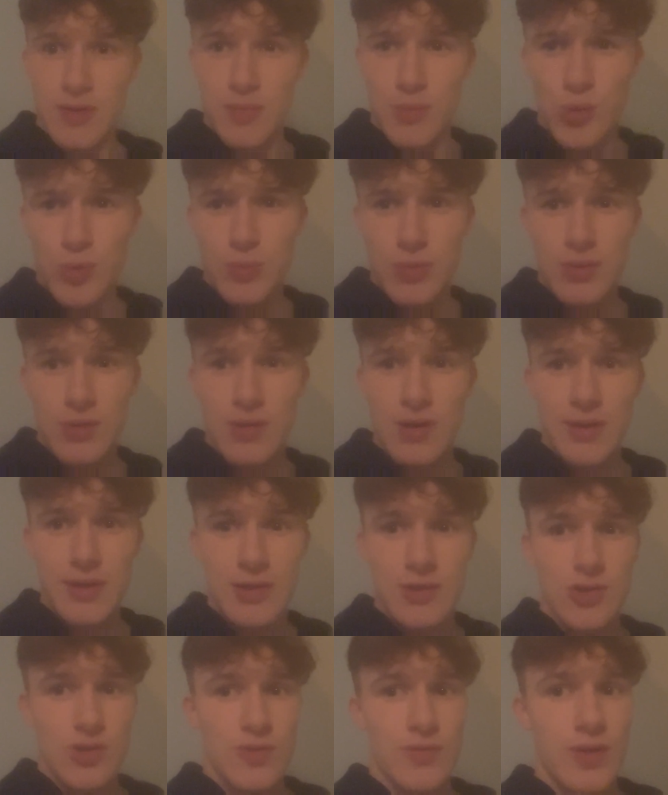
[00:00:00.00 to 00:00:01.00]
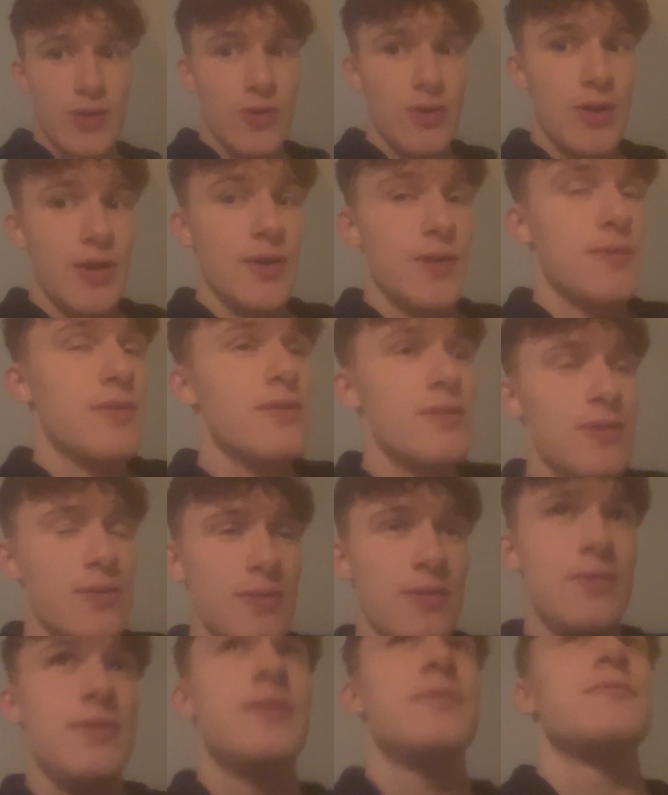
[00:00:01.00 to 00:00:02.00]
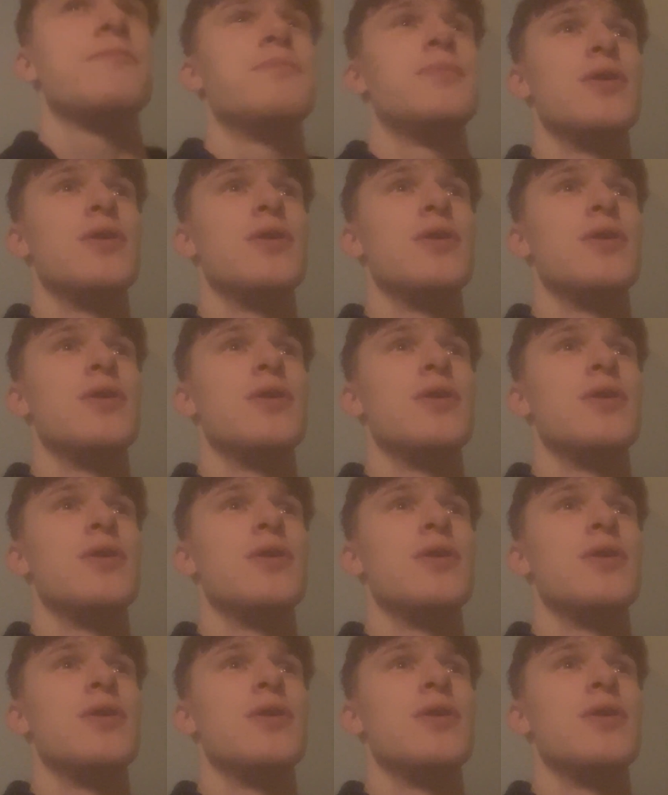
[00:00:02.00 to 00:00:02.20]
moment. I need to just figure it out.